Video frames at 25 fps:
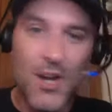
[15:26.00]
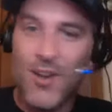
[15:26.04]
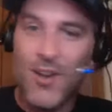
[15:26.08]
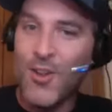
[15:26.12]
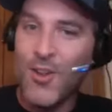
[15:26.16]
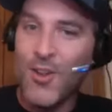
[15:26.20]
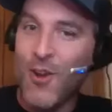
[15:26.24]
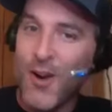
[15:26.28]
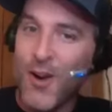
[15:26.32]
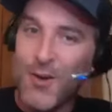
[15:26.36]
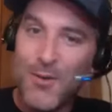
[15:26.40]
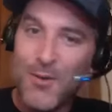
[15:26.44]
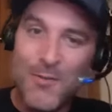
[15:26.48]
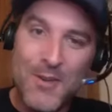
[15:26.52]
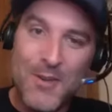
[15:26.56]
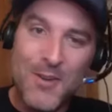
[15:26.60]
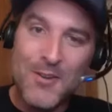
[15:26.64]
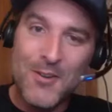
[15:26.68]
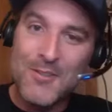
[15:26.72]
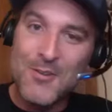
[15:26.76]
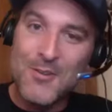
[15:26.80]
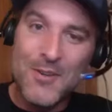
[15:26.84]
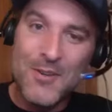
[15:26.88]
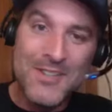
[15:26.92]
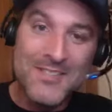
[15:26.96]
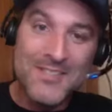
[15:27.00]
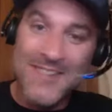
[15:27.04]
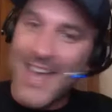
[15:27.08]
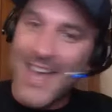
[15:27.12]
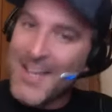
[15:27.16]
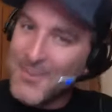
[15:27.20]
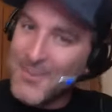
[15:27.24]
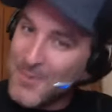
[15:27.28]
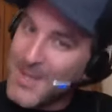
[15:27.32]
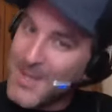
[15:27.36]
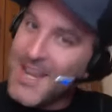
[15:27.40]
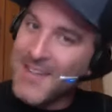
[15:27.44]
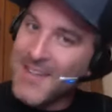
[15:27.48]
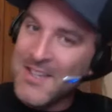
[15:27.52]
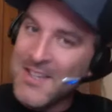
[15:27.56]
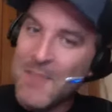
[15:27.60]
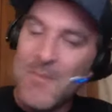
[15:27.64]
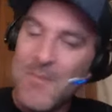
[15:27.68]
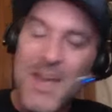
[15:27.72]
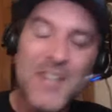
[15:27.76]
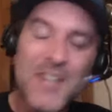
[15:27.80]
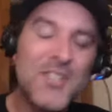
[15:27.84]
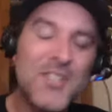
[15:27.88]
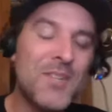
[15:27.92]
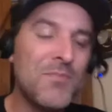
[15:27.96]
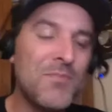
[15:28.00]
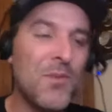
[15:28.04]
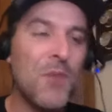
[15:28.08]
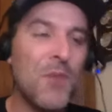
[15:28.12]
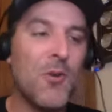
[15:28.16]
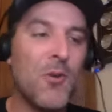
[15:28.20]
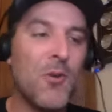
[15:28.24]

Clark revealed to us last week, as I mentioned, we were